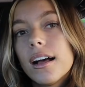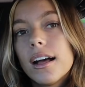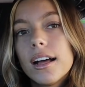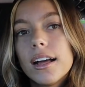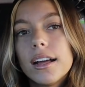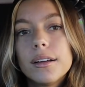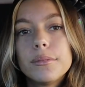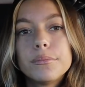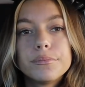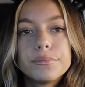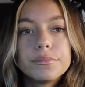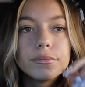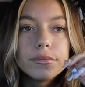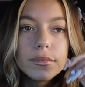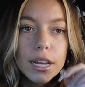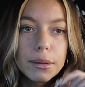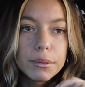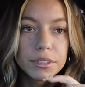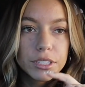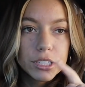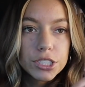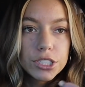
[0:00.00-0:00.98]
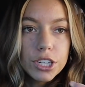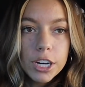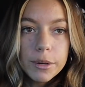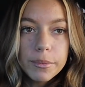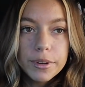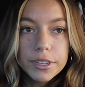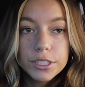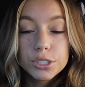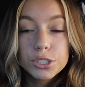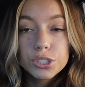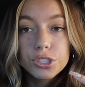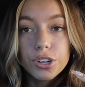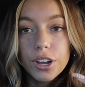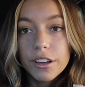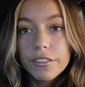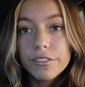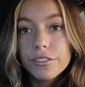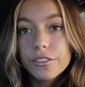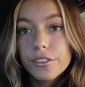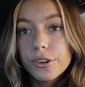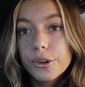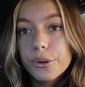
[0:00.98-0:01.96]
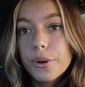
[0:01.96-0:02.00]
I'm in the Starbucks
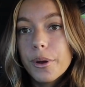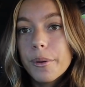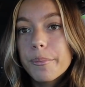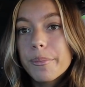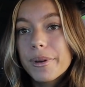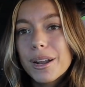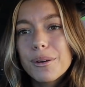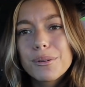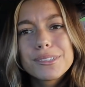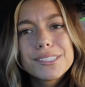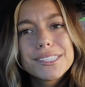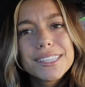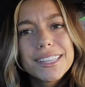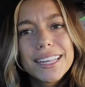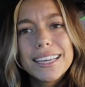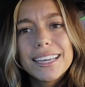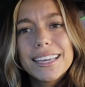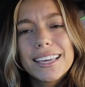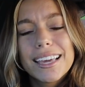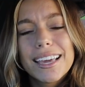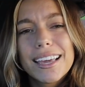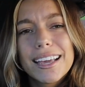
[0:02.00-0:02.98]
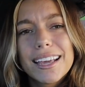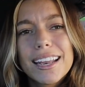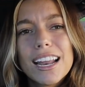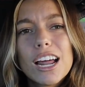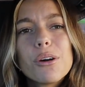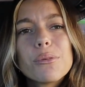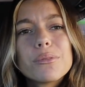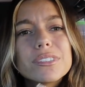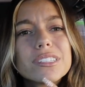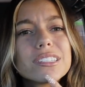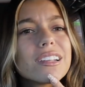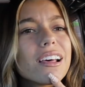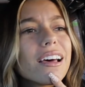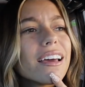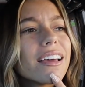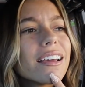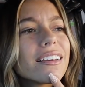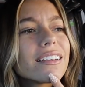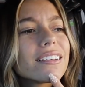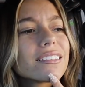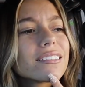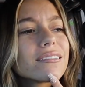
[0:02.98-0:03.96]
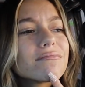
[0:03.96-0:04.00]
drive-thru, but I was thinking, and I was
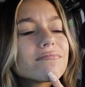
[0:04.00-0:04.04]
like,